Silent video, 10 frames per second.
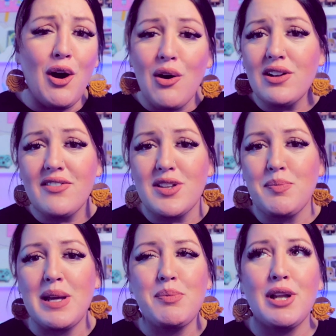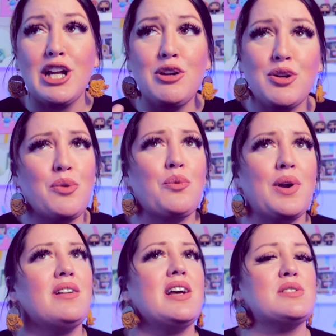all of the people, like, you don't
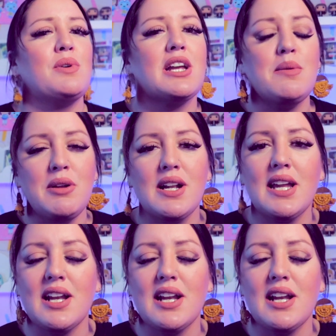realize what a community